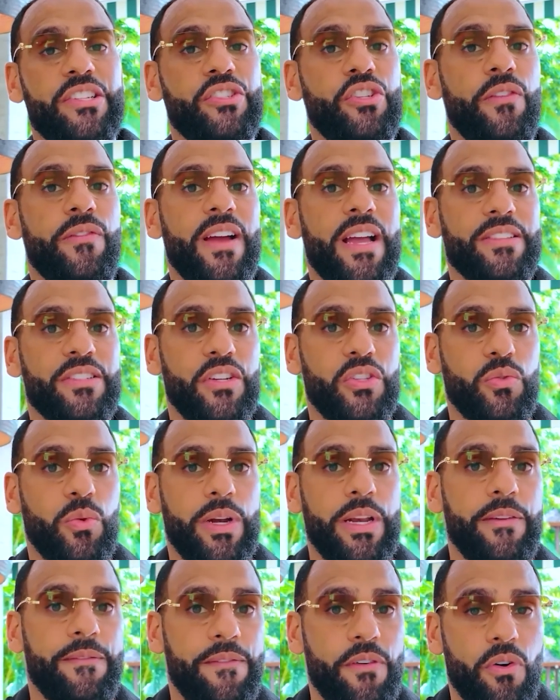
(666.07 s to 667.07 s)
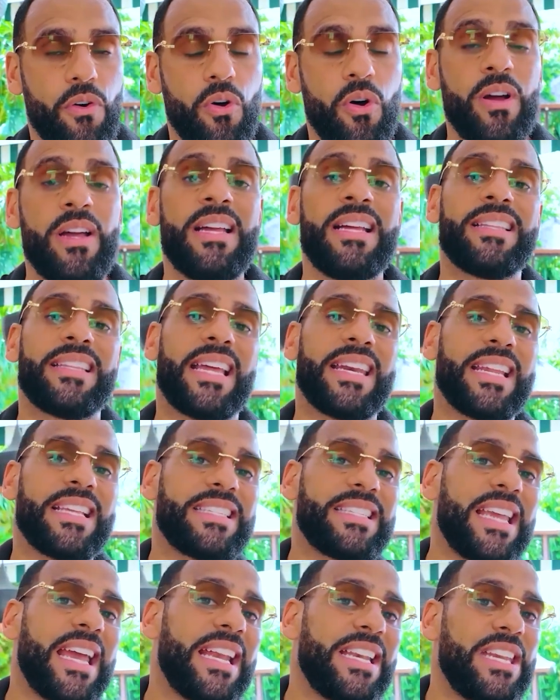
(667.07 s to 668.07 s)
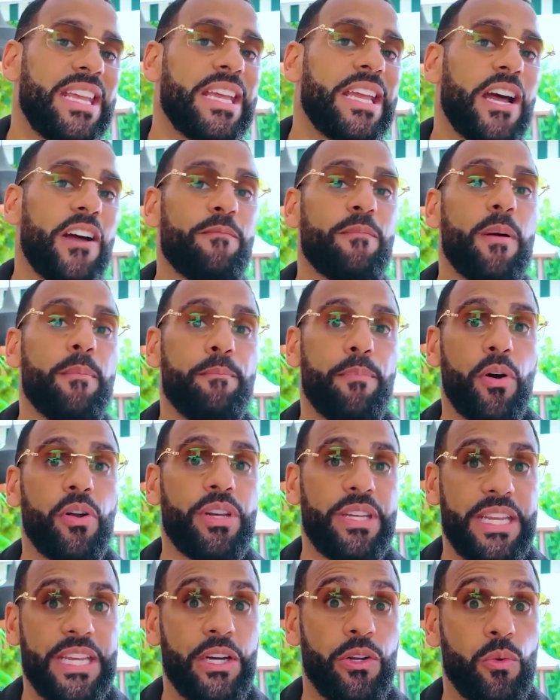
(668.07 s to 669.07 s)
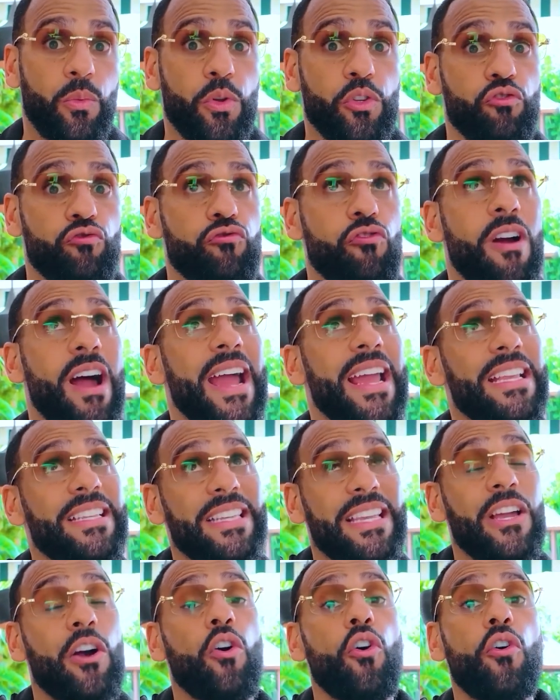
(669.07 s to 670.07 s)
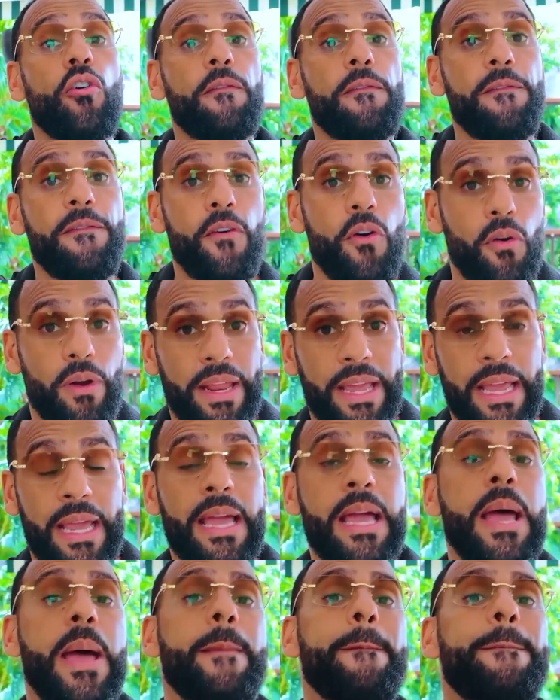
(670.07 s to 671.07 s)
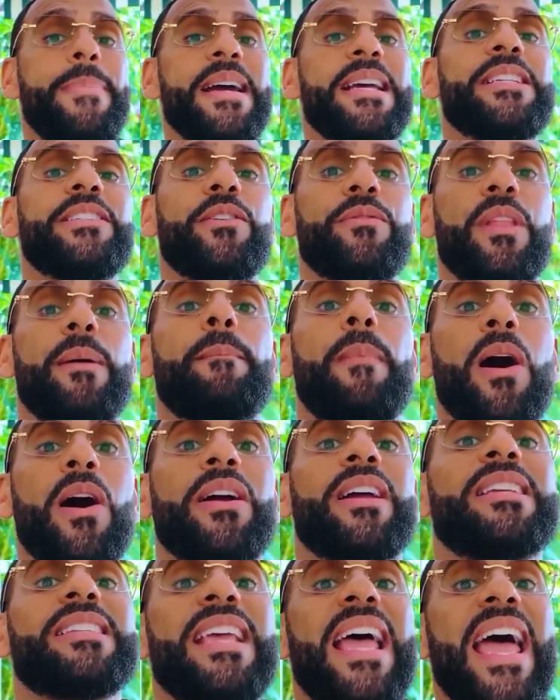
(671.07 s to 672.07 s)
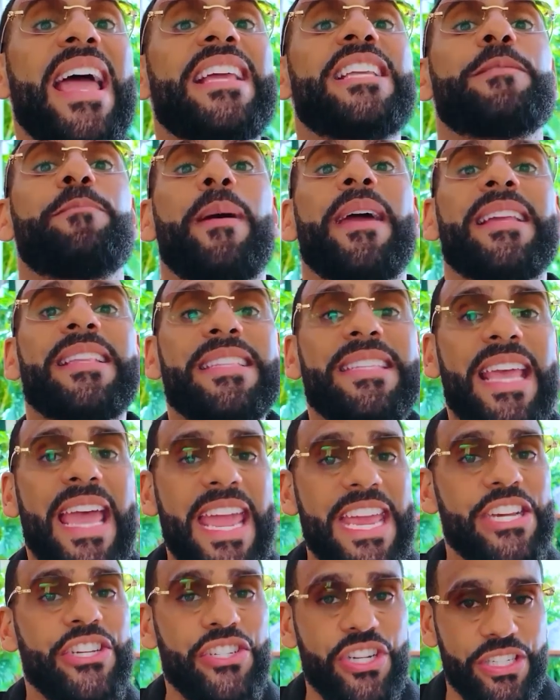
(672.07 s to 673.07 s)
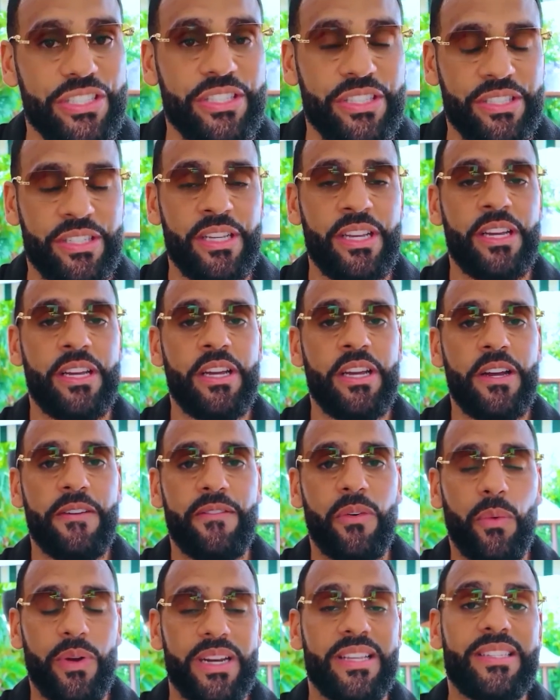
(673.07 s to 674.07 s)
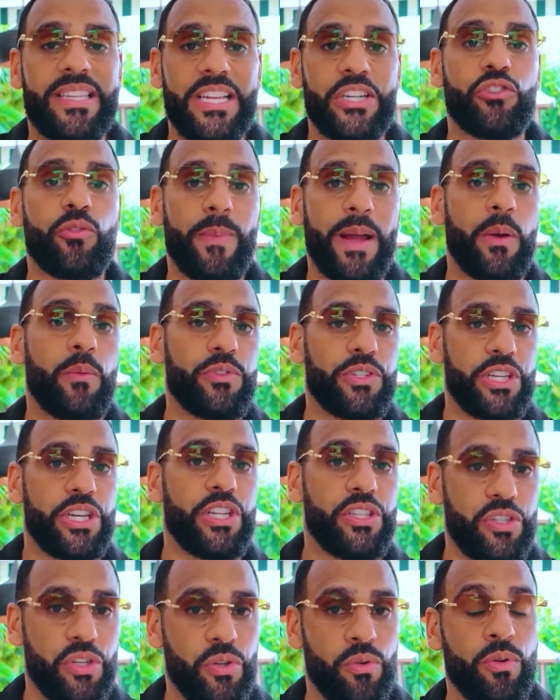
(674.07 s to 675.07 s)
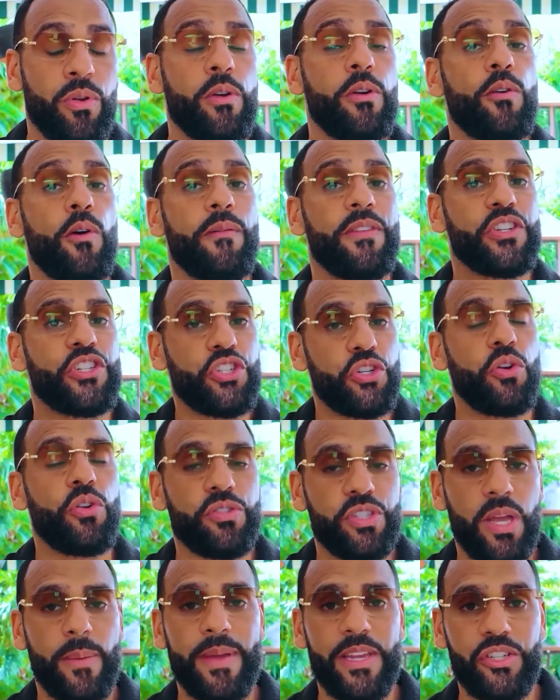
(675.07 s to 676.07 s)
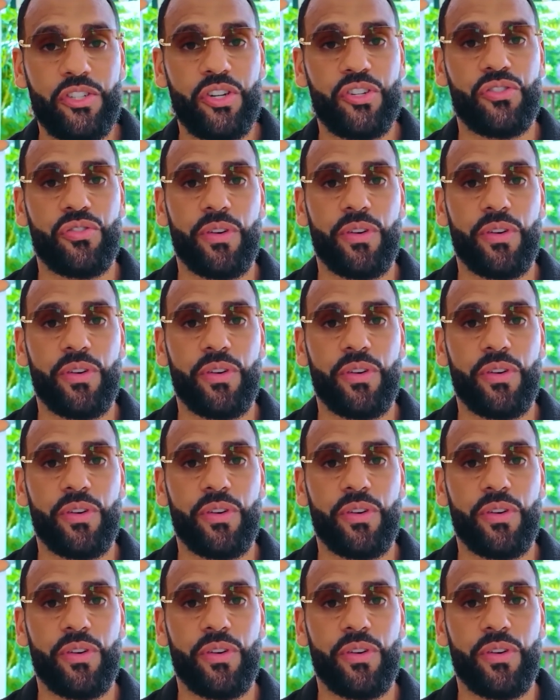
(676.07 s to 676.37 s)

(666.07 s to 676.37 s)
in 2024, that the 10-year government bond yield was rising or falling based on the market's expectations for what the central bank was going to do with its short-term interest